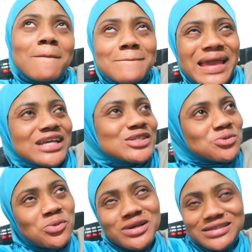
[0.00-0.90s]
make
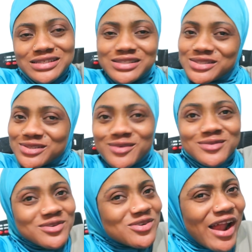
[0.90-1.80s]
sure you
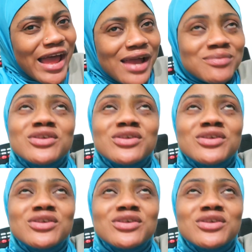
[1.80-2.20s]
subscribe.